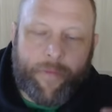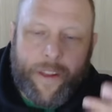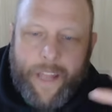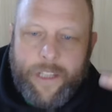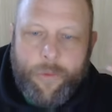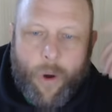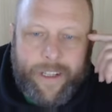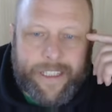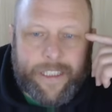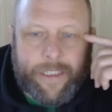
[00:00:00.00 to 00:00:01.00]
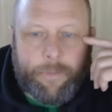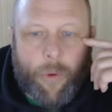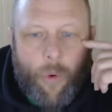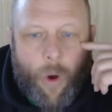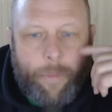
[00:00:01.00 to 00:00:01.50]
that's why this is
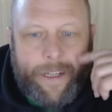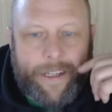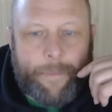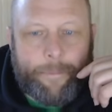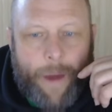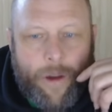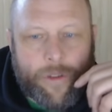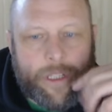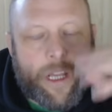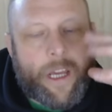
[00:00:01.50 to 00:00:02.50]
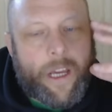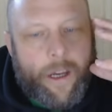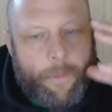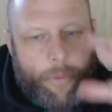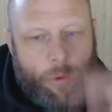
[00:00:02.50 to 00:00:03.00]
probably the most
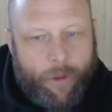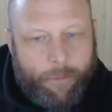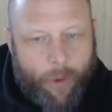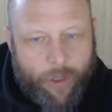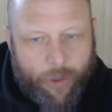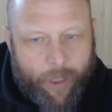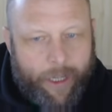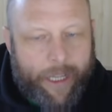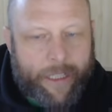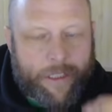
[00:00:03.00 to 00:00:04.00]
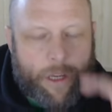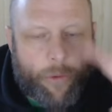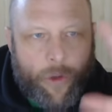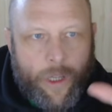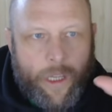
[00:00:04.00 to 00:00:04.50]
important module in here. So